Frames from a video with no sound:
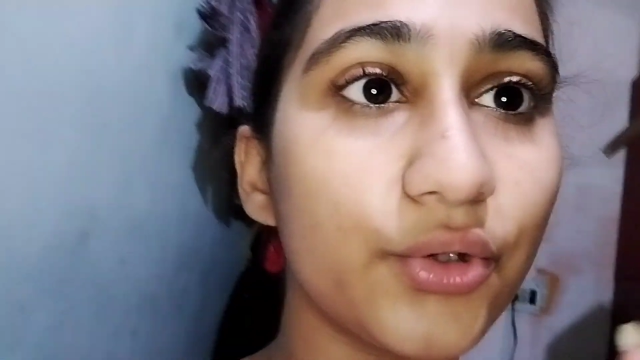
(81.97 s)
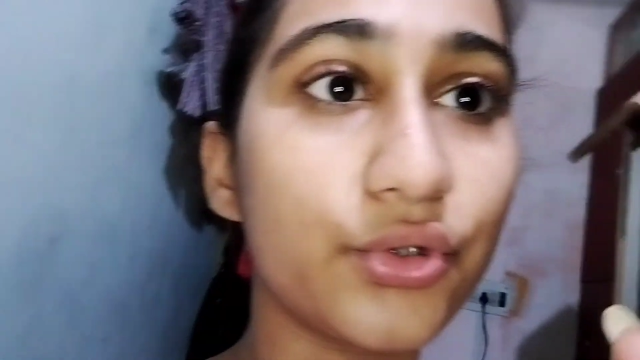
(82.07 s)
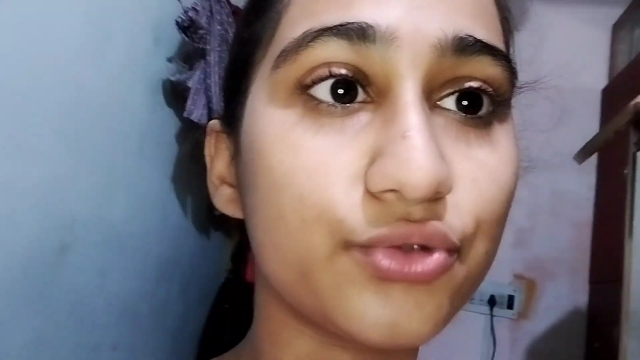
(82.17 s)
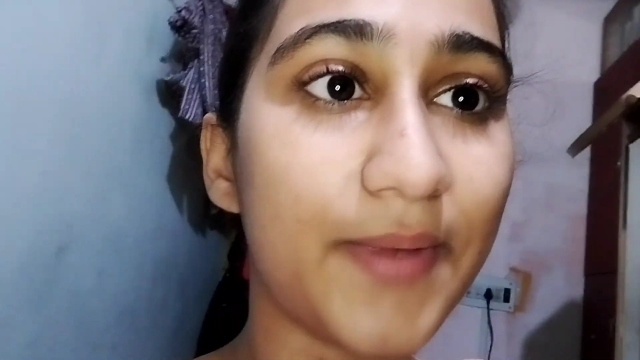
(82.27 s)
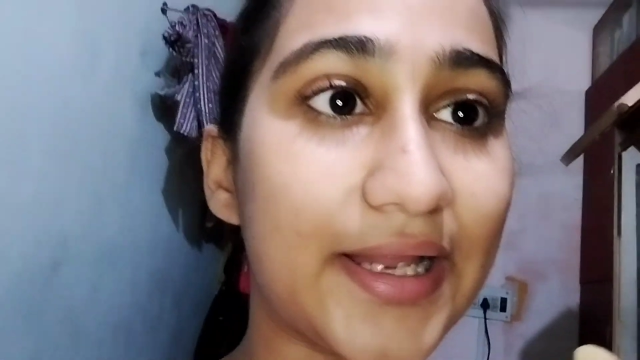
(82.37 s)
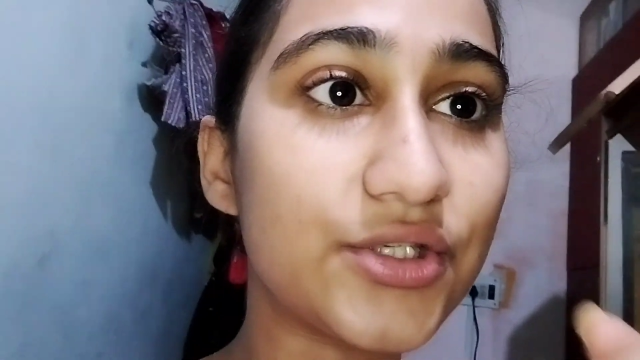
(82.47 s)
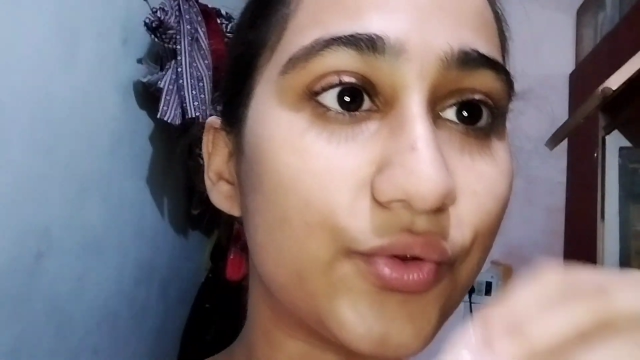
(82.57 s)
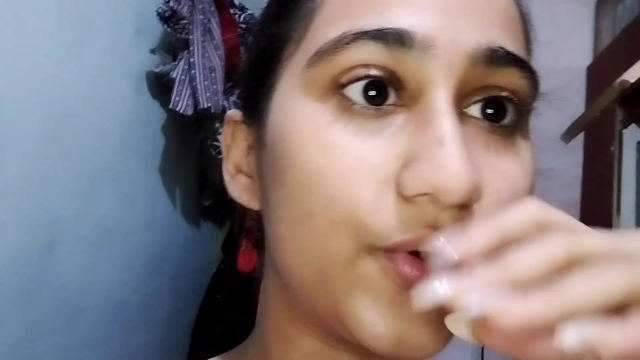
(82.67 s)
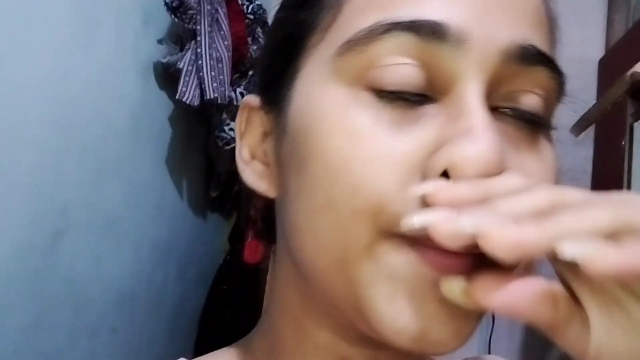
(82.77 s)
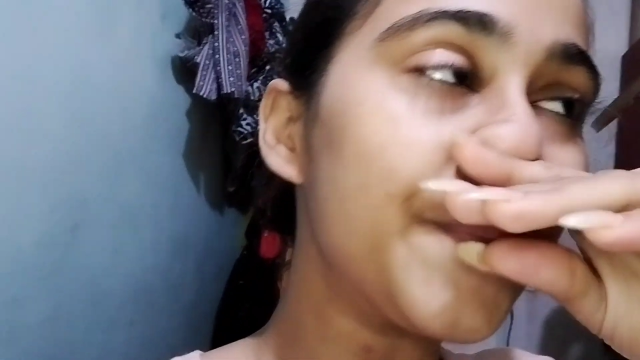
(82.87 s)
go to my
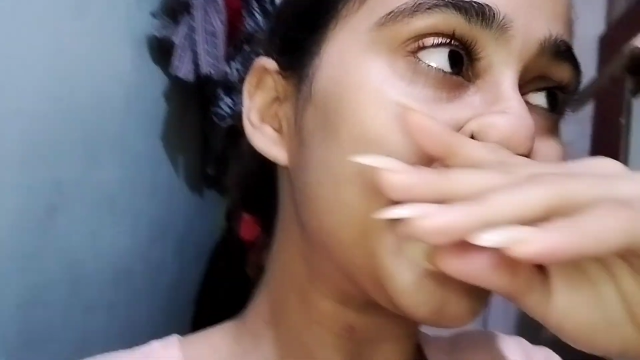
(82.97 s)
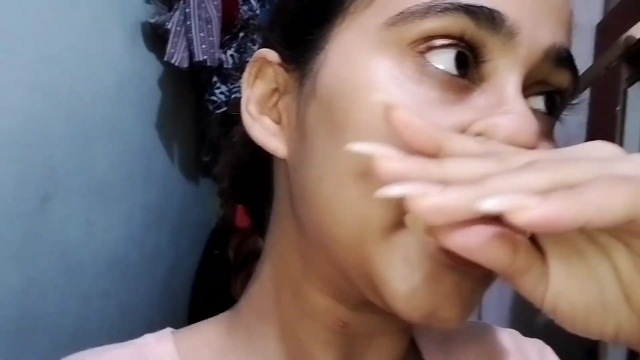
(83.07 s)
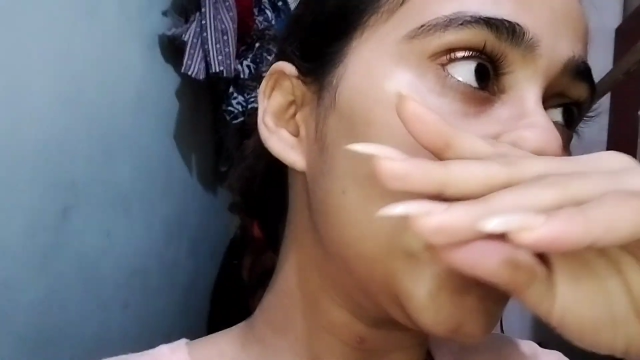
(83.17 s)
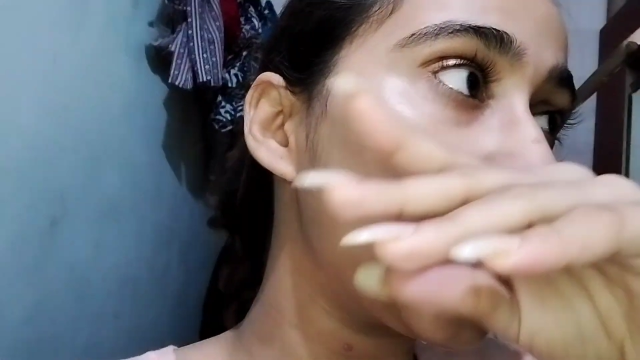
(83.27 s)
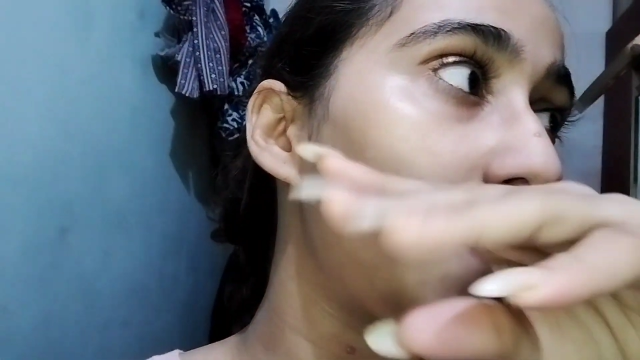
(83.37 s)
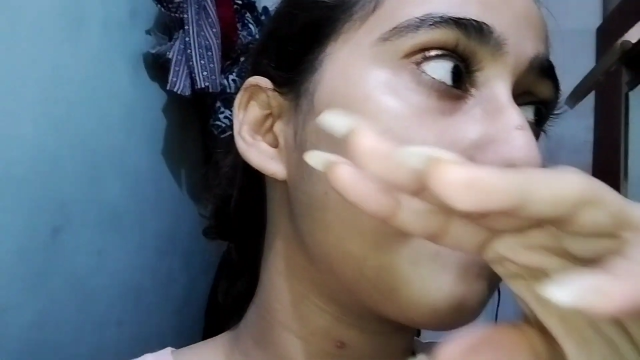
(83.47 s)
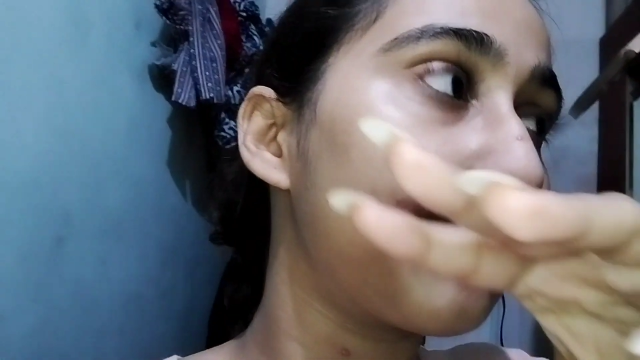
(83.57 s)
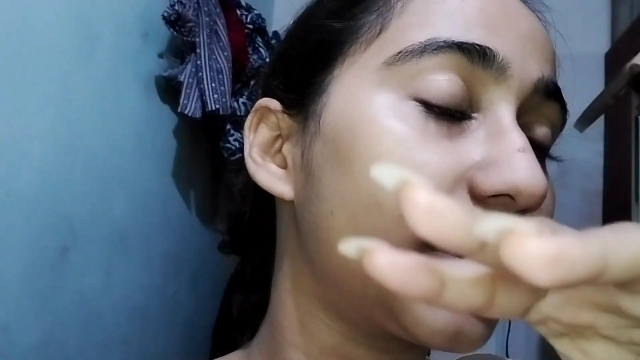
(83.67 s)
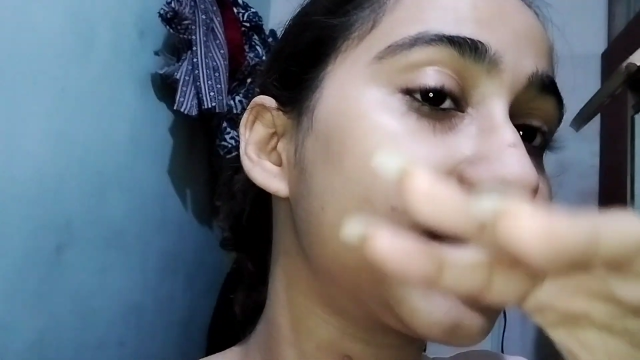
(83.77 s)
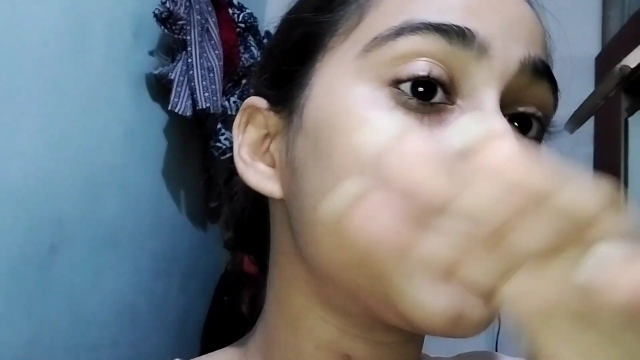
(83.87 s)
school,
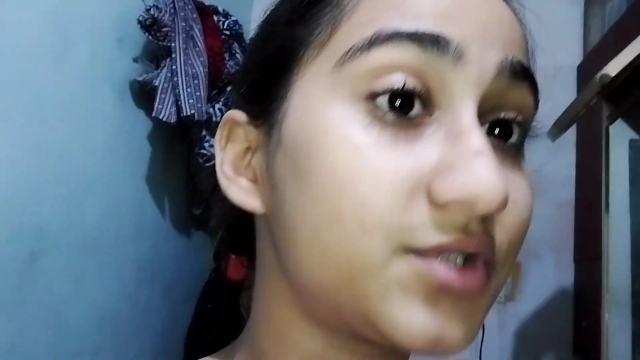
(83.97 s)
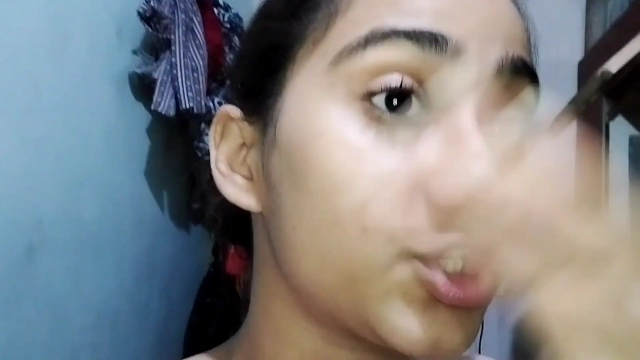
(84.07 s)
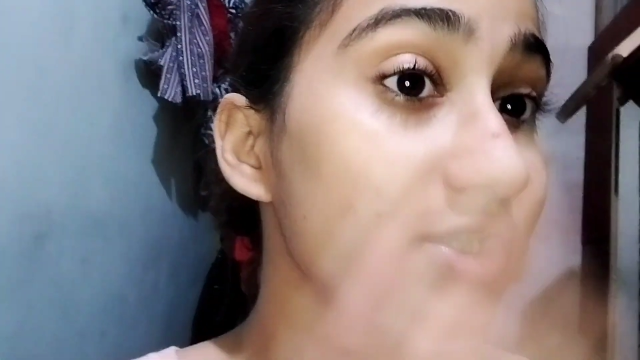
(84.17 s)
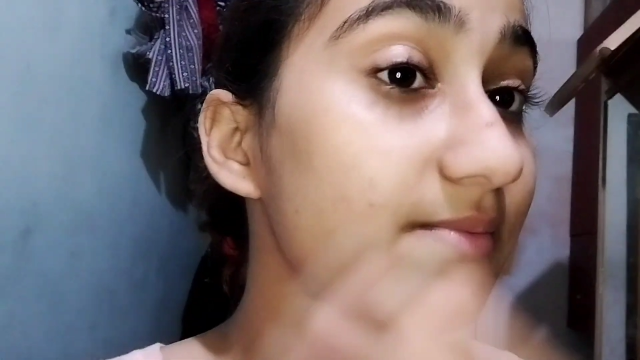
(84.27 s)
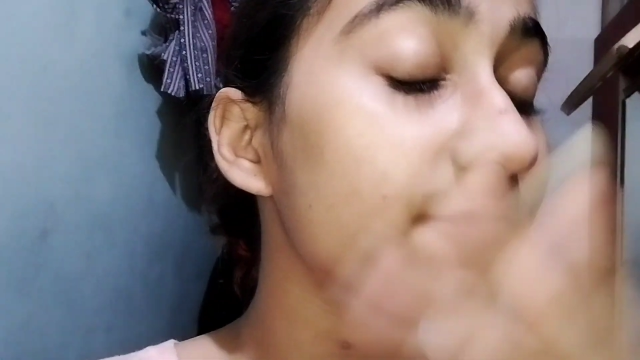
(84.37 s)
but just